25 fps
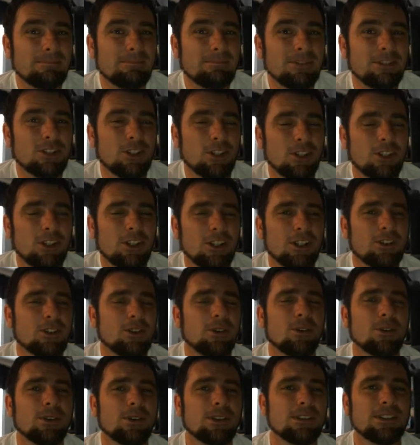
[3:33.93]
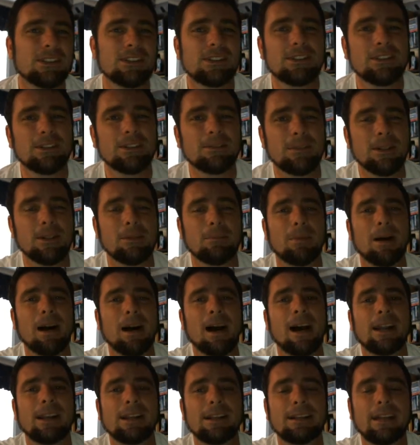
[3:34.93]
circulatory system in the
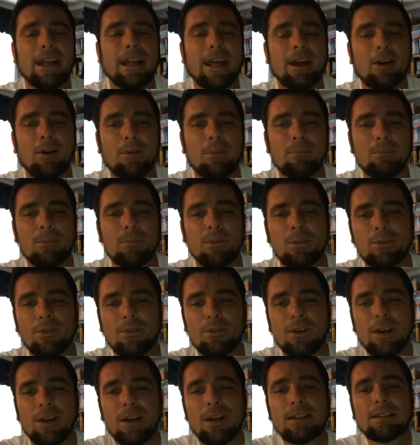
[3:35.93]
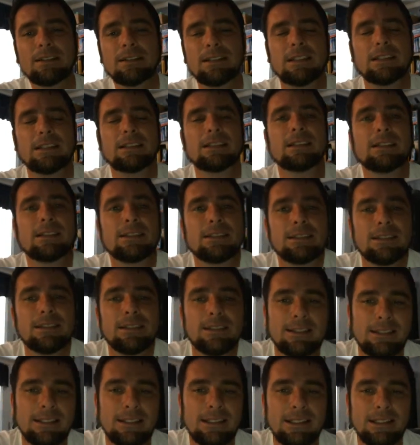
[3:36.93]
body that help move sickness and
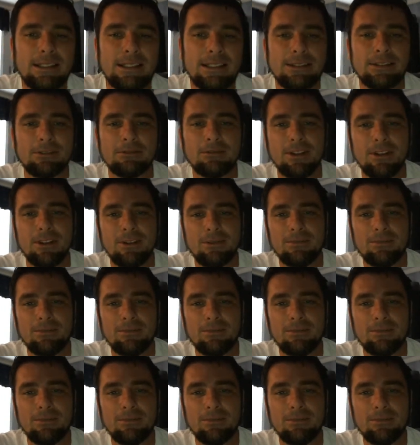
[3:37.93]
disease and